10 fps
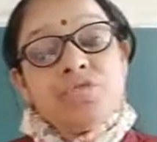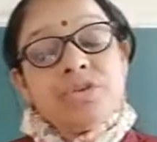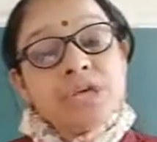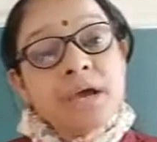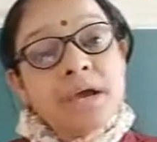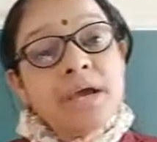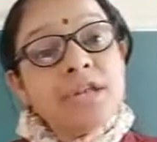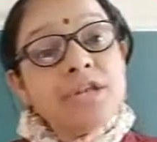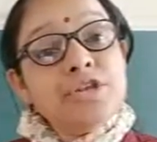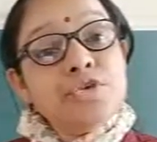occurred
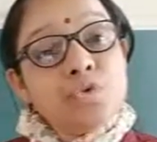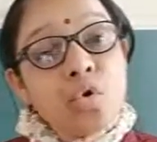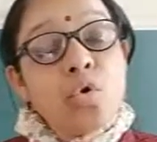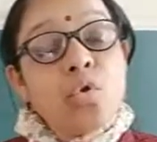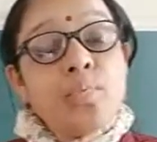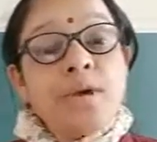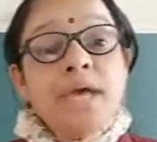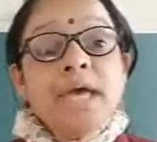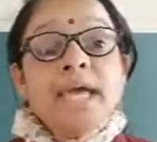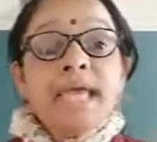in
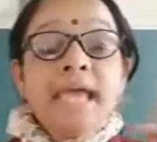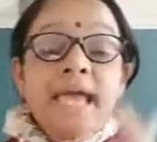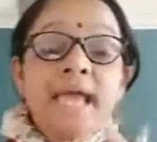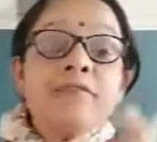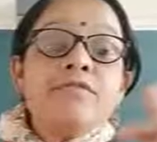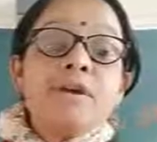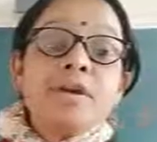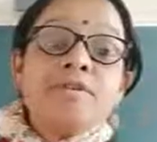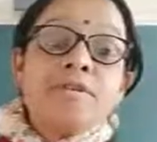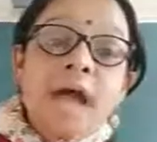Europe
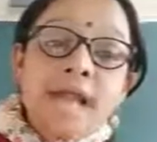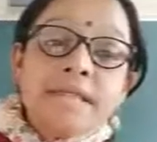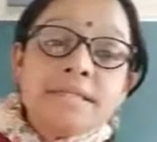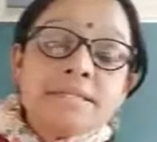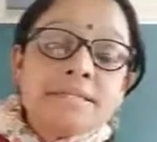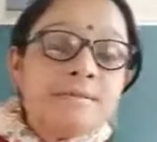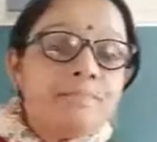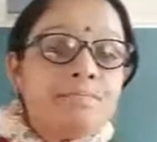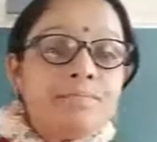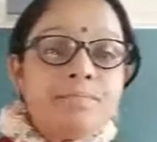gave rise
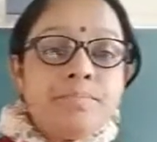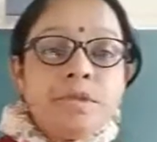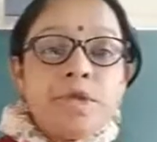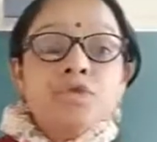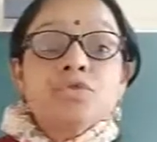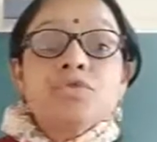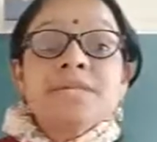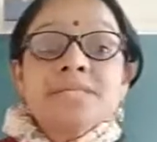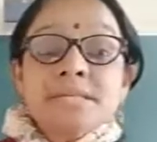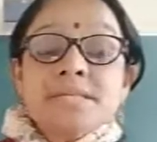to the
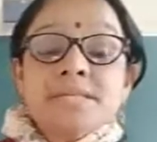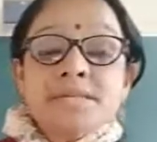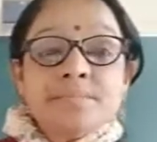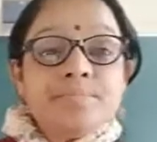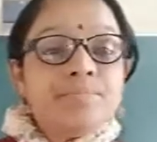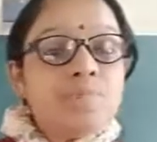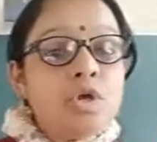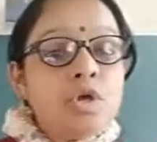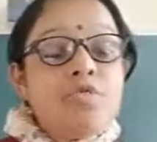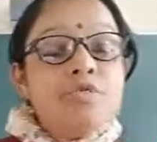system
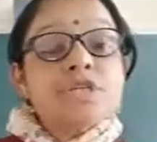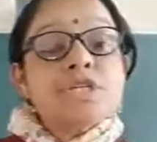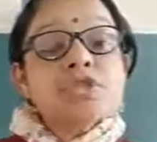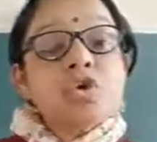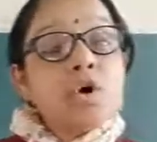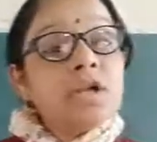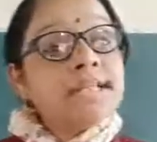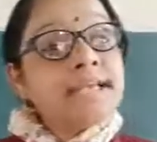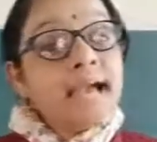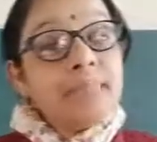which is
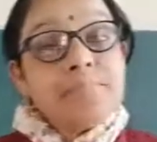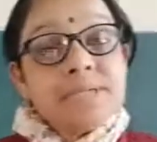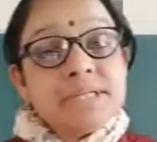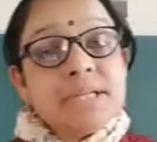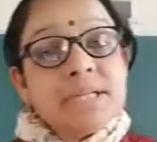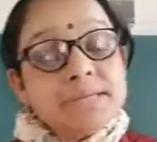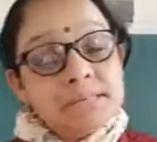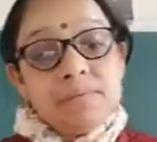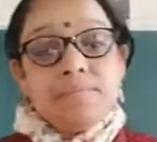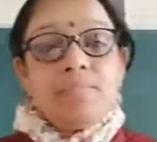called
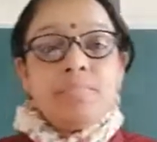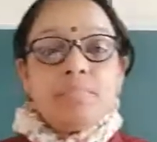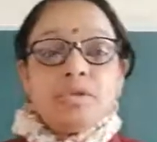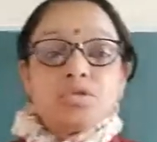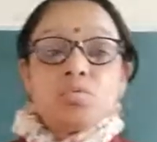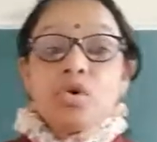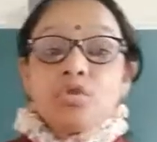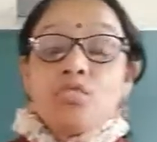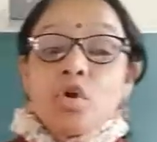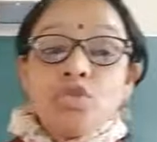capitalism. So
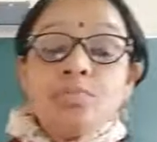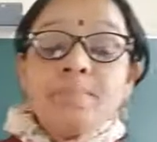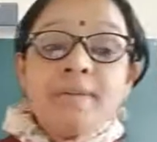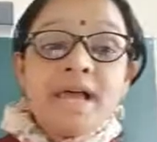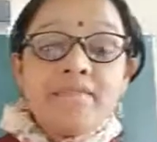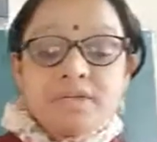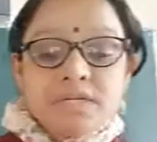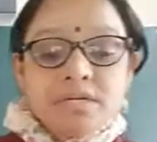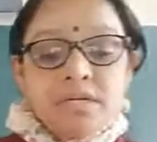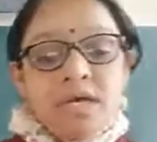what you people have
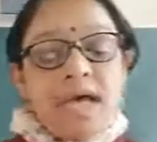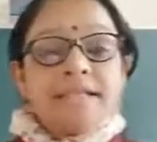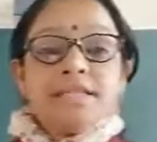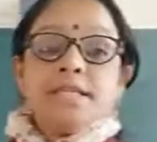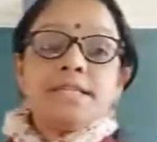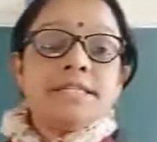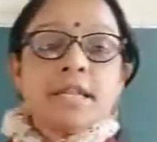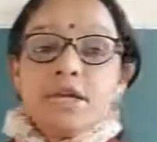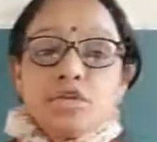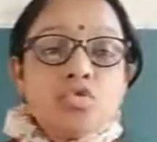written? I think it is
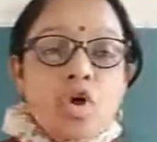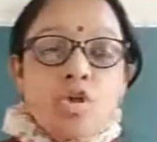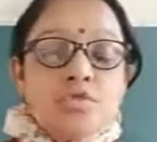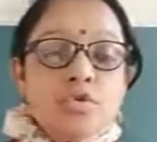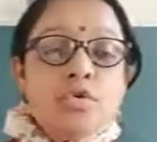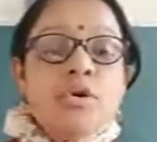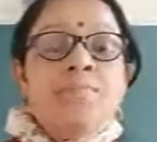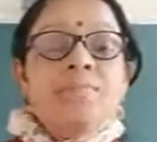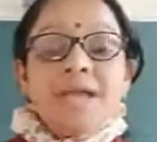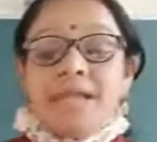clear to all of you
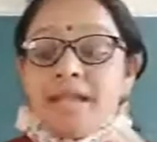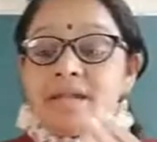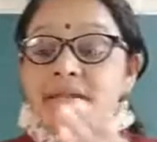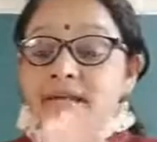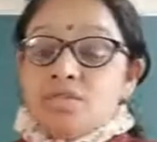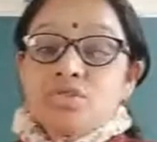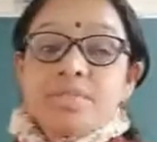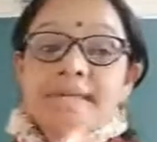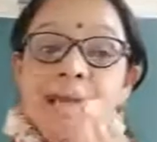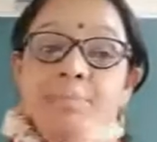that
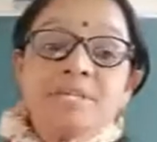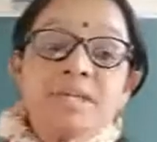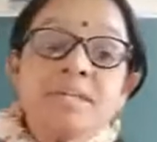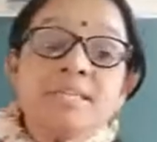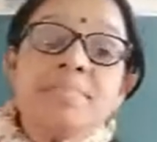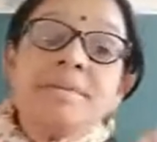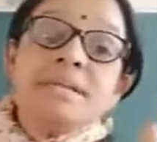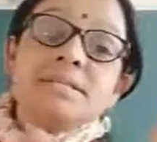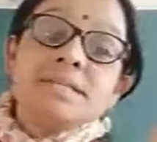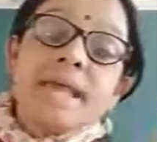capitalism
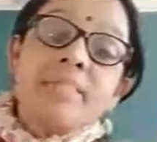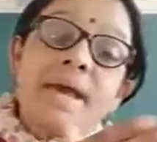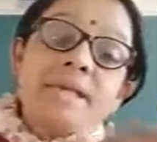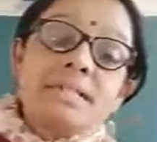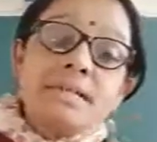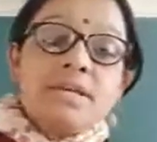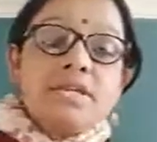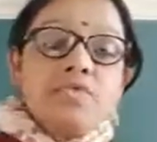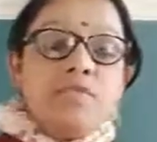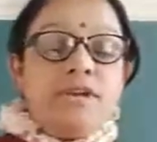is same as industrial